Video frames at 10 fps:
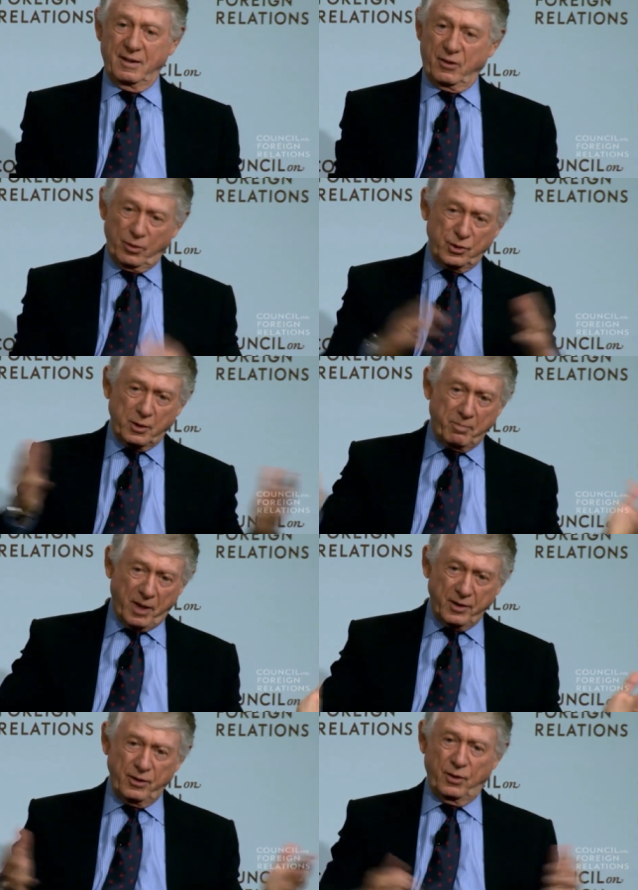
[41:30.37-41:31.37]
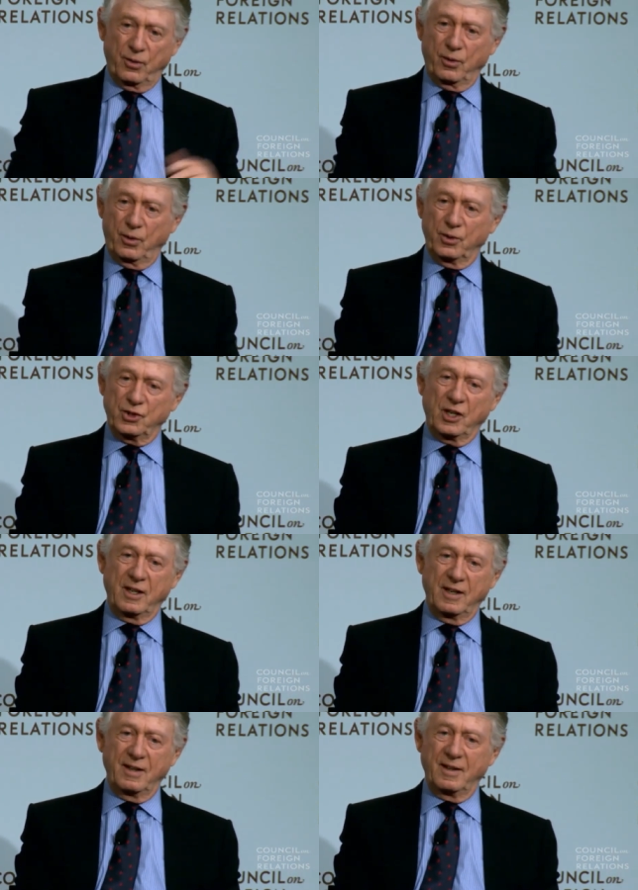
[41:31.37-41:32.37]
those among you who
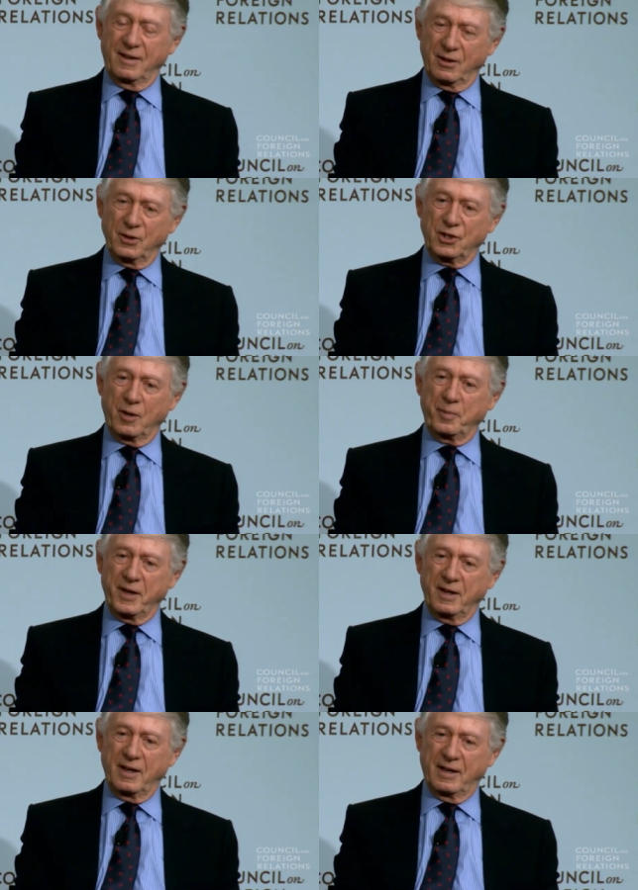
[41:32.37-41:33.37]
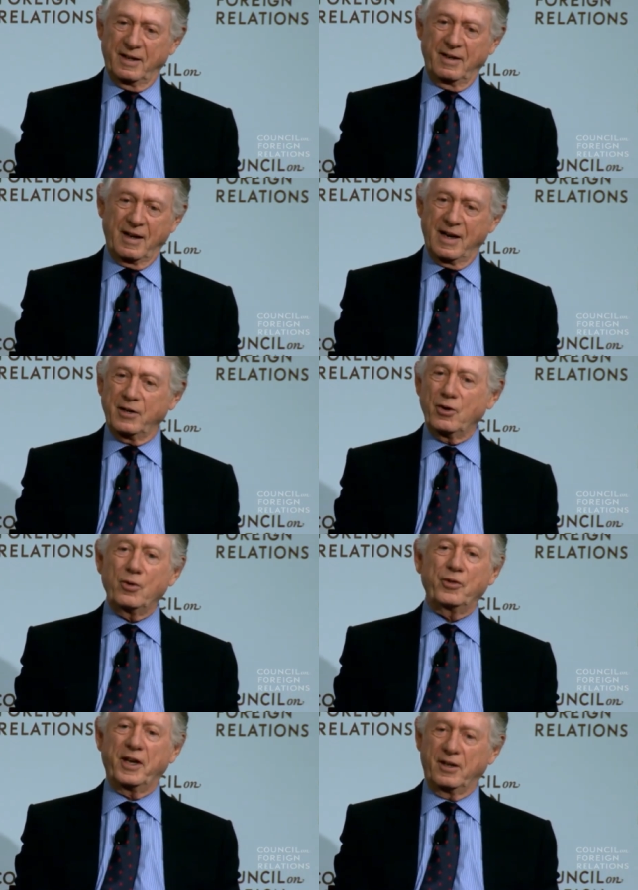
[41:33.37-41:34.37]
say, you know something, I, I
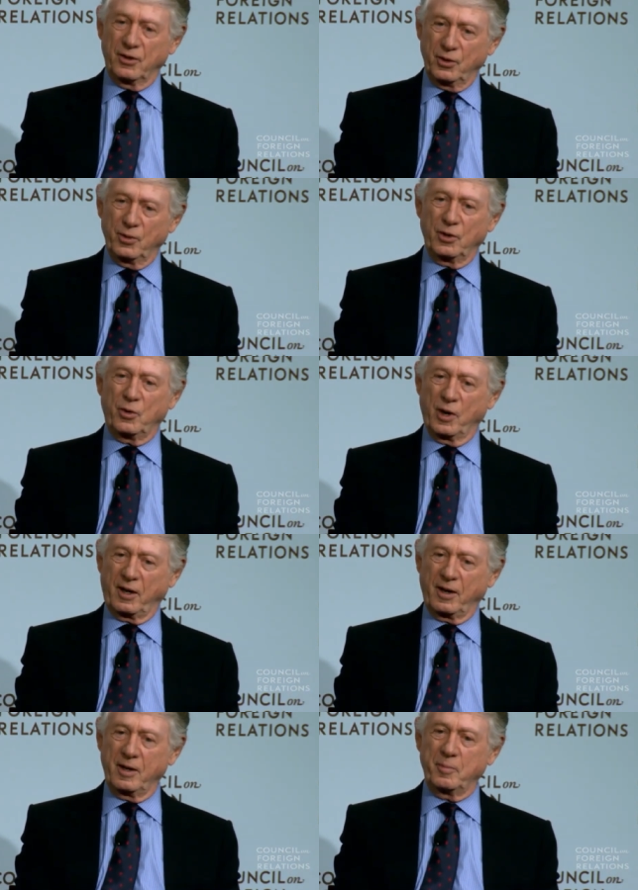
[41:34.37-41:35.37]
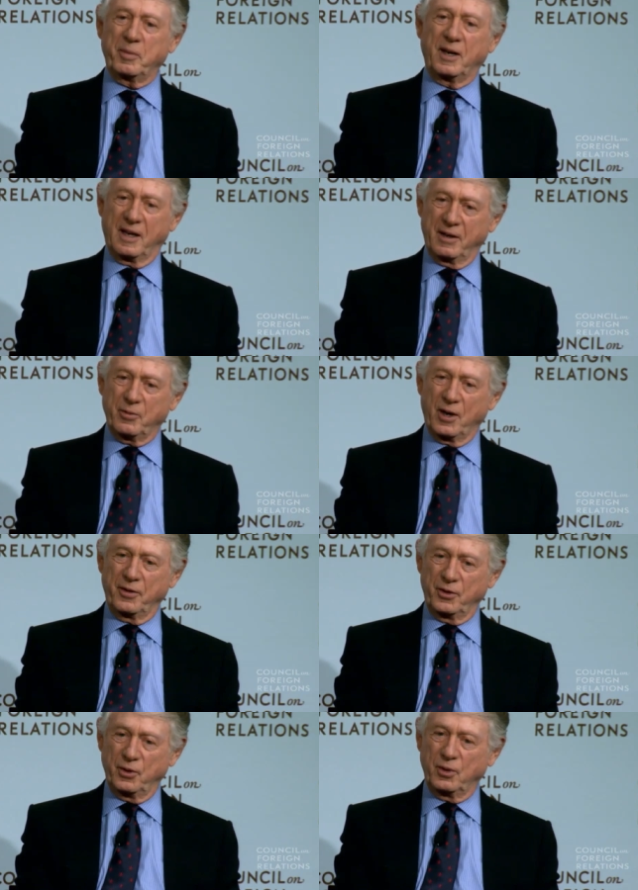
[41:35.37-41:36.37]
know they can do it quickly, but I'd
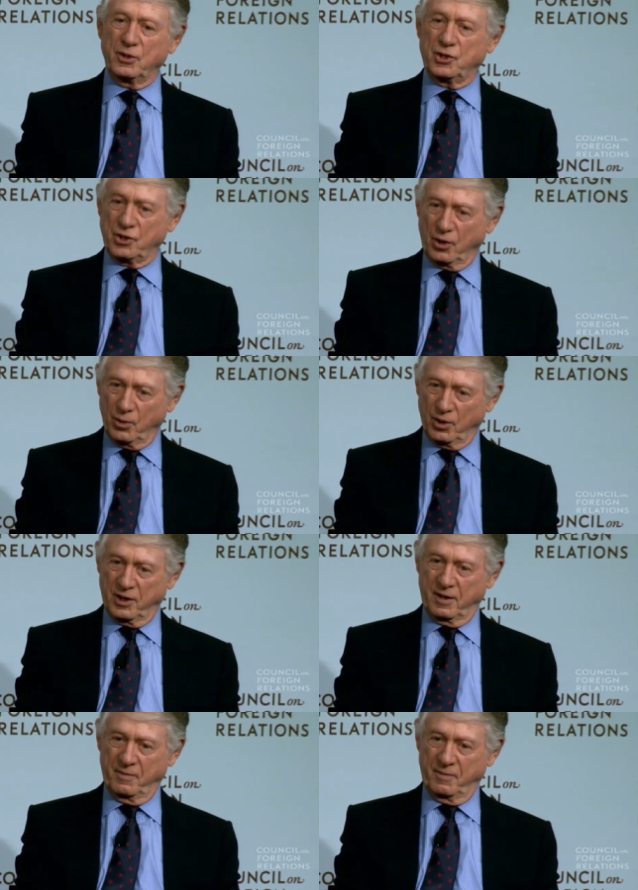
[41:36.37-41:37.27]
rather do it slowly.